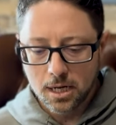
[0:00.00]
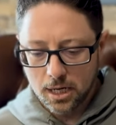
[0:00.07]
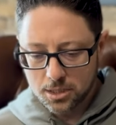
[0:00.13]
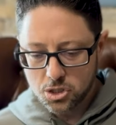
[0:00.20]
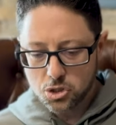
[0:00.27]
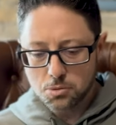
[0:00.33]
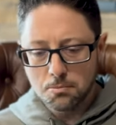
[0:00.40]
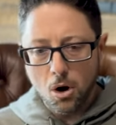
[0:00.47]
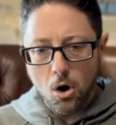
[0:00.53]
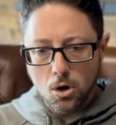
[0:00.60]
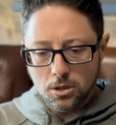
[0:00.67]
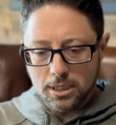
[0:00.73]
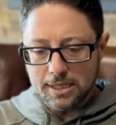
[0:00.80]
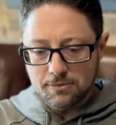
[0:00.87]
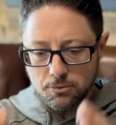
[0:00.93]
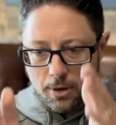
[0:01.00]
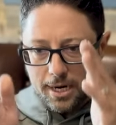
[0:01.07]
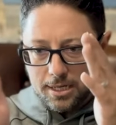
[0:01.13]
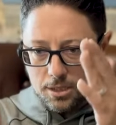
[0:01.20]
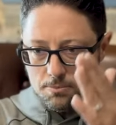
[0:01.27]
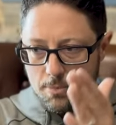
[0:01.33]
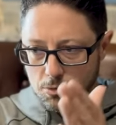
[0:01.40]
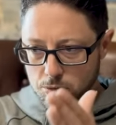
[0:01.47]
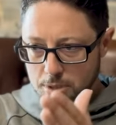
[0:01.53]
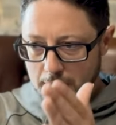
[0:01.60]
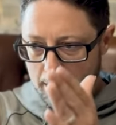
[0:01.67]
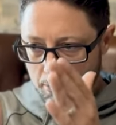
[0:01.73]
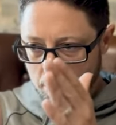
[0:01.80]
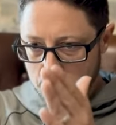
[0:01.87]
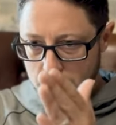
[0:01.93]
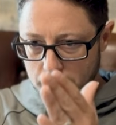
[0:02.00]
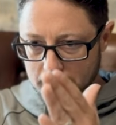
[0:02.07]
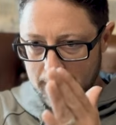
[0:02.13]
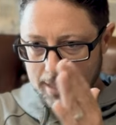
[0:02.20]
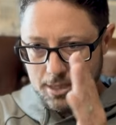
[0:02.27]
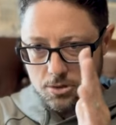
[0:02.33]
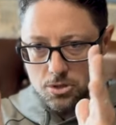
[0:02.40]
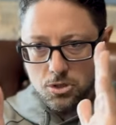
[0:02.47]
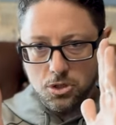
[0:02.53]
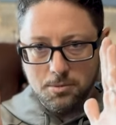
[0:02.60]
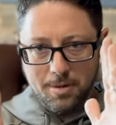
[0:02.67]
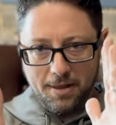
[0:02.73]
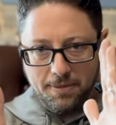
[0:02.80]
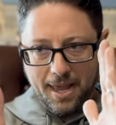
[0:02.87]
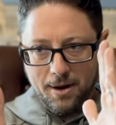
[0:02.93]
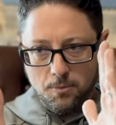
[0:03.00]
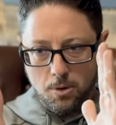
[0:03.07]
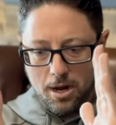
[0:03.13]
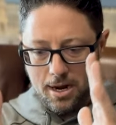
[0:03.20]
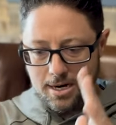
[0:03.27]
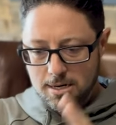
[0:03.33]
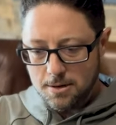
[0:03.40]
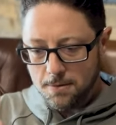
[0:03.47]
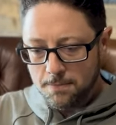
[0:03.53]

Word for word: small leaf rake, the most narrow you can get. They're usually about that wide,